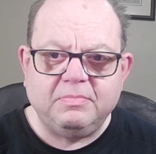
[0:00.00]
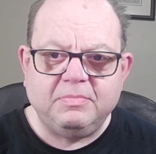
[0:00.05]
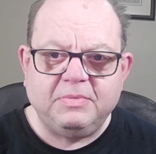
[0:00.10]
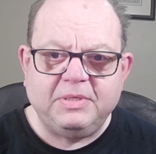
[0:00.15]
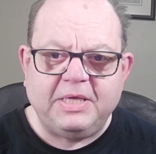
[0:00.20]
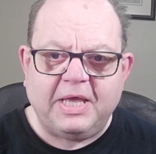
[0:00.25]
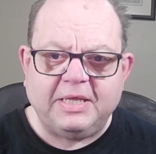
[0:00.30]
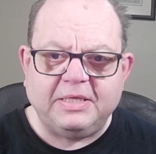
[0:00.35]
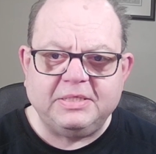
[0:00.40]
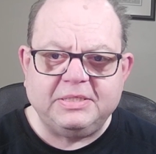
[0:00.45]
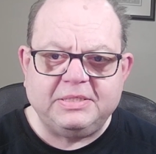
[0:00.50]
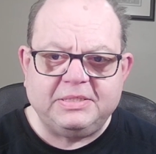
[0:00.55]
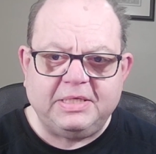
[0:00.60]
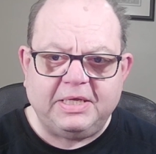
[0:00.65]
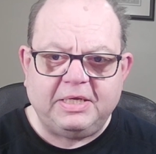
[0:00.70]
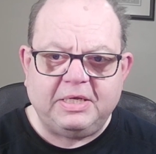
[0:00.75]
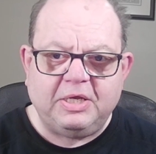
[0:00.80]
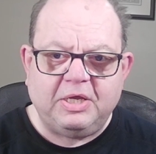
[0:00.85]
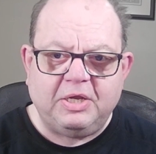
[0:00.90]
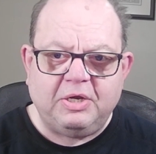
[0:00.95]
get
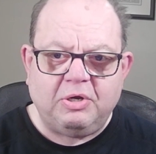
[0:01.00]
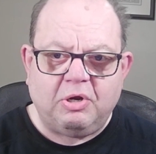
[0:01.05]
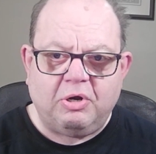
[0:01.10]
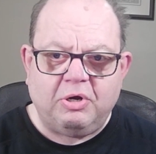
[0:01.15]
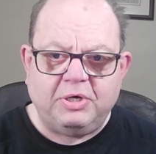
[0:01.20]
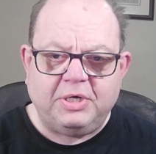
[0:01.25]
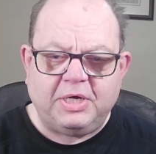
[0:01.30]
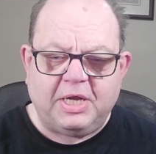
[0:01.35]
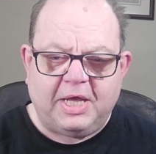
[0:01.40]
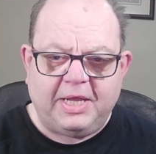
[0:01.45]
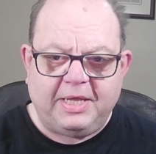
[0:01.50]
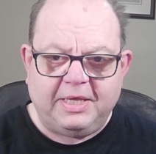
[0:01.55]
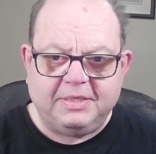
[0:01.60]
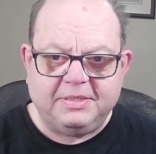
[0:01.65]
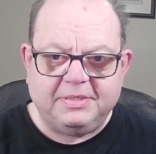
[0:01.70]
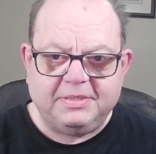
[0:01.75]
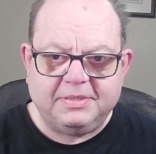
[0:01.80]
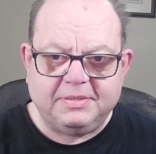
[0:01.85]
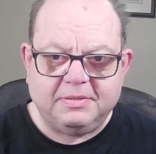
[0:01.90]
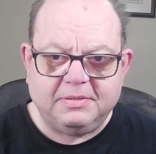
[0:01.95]
sick in our
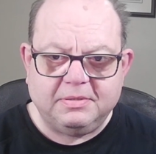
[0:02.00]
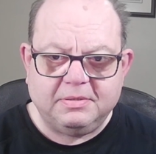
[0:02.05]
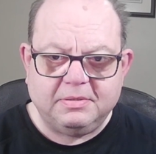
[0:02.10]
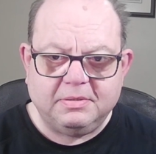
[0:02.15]
diets.